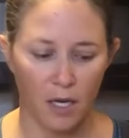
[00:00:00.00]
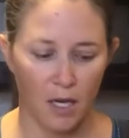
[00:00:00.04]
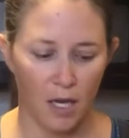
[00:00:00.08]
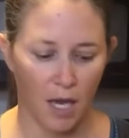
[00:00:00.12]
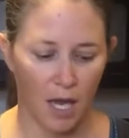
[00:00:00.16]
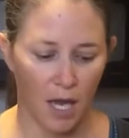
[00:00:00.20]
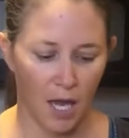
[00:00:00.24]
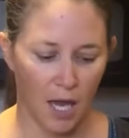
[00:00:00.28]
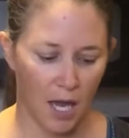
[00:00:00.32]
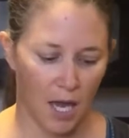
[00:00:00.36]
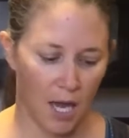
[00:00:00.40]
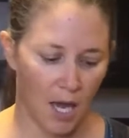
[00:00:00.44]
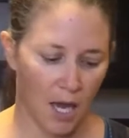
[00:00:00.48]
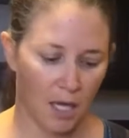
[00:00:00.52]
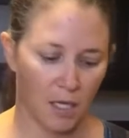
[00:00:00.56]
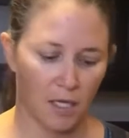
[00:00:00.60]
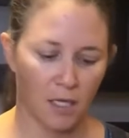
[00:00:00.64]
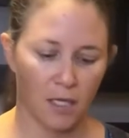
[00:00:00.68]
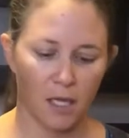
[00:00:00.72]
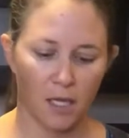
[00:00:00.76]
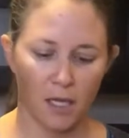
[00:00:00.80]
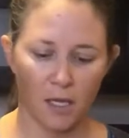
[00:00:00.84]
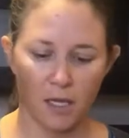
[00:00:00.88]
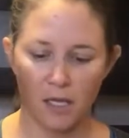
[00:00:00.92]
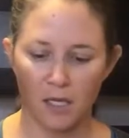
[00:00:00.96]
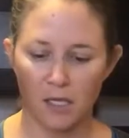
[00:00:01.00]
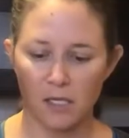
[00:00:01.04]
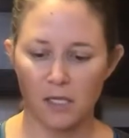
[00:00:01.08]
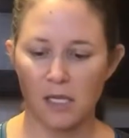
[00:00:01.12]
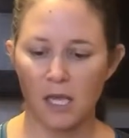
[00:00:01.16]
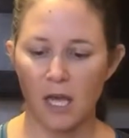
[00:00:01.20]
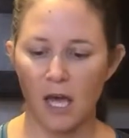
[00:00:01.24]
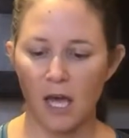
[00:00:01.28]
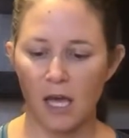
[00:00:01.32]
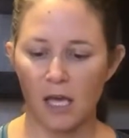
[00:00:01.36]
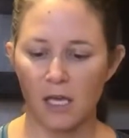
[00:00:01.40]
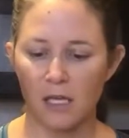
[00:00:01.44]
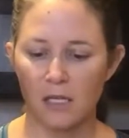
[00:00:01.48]
and this
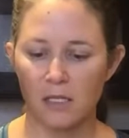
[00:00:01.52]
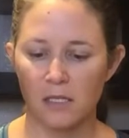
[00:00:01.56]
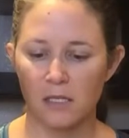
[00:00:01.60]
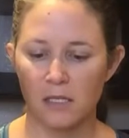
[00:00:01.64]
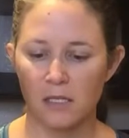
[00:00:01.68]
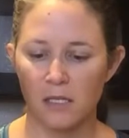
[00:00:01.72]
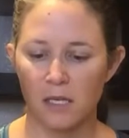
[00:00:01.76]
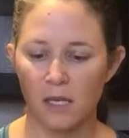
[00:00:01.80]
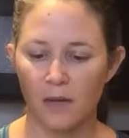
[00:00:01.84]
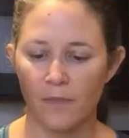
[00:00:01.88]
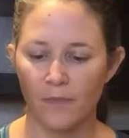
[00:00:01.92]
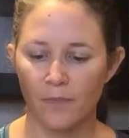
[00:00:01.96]
has